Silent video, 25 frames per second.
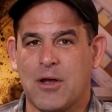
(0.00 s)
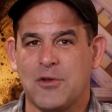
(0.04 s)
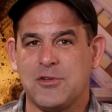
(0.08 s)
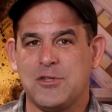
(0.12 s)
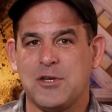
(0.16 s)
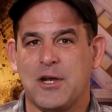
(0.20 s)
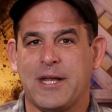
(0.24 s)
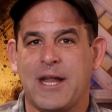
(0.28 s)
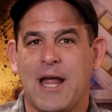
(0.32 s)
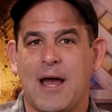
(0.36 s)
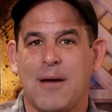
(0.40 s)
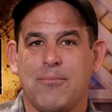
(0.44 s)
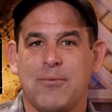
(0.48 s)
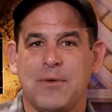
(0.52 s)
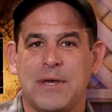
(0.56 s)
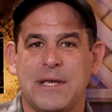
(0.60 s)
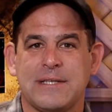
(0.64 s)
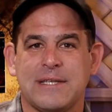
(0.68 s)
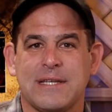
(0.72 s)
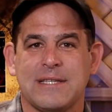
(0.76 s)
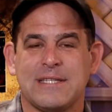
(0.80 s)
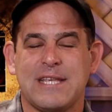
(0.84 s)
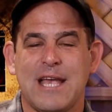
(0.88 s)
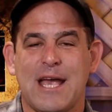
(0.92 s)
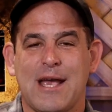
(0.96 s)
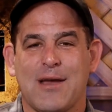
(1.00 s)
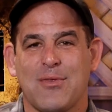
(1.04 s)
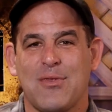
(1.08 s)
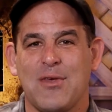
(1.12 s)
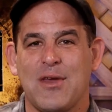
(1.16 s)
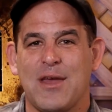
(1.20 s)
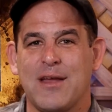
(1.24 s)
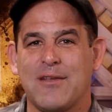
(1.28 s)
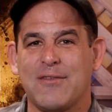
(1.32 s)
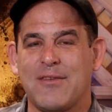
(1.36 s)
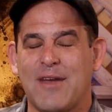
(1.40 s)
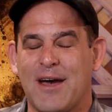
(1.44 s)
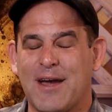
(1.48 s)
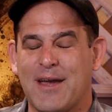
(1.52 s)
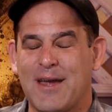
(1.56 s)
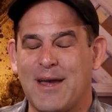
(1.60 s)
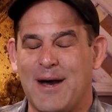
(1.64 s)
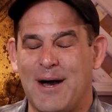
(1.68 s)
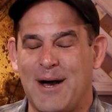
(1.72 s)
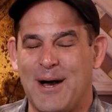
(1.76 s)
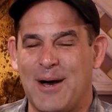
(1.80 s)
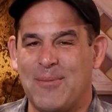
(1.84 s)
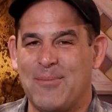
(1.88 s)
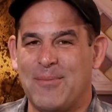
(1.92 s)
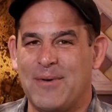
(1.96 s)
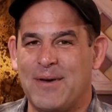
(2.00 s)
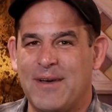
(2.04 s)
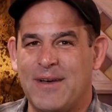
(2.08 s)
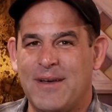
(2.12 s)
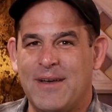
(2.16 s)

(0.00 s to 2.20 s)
Go check it out please at tekthing.com.